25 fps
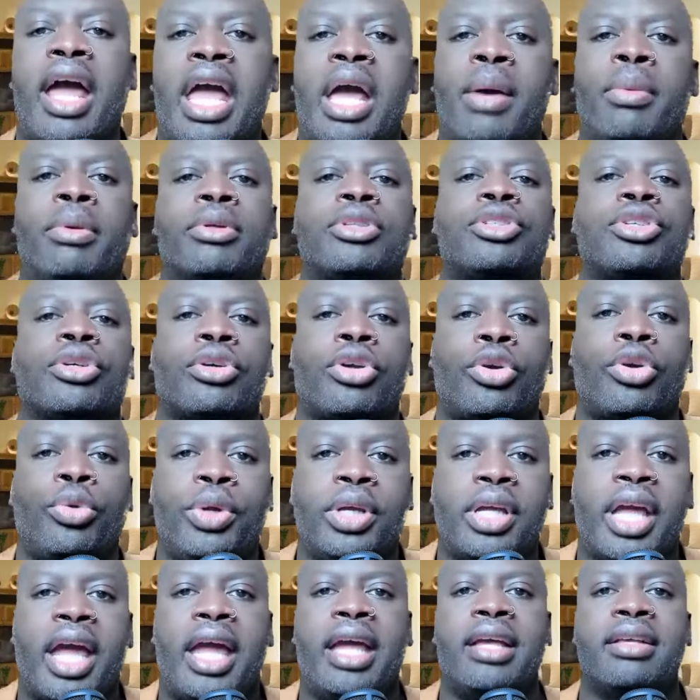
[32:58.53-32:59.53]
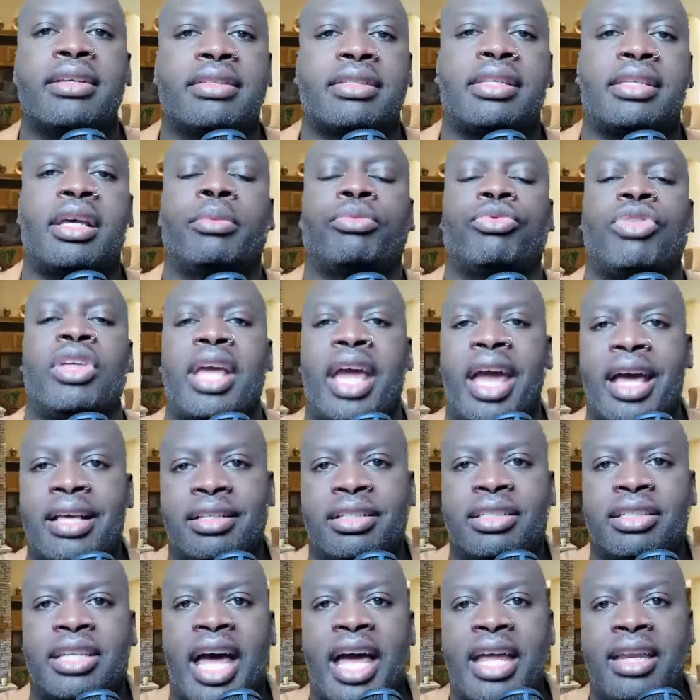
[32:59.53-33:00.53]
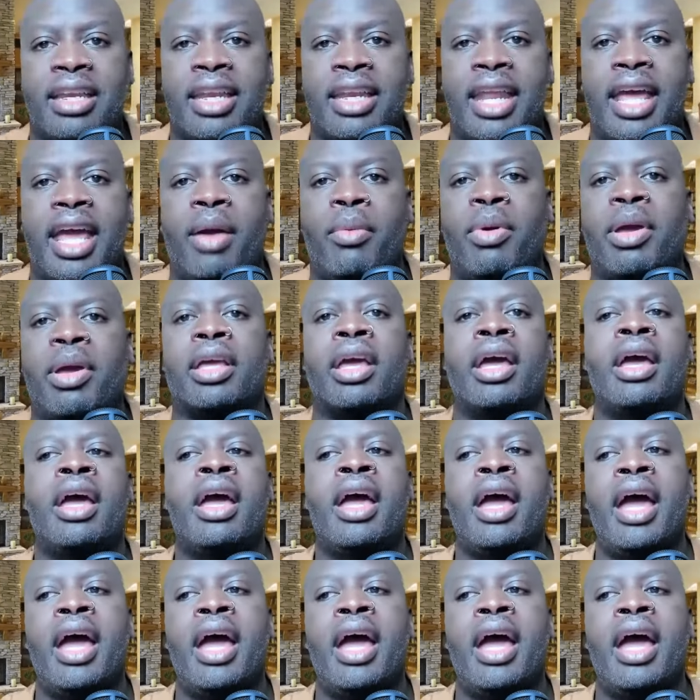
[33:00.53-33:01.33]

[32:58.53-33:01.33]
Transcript: able to create something as dynamic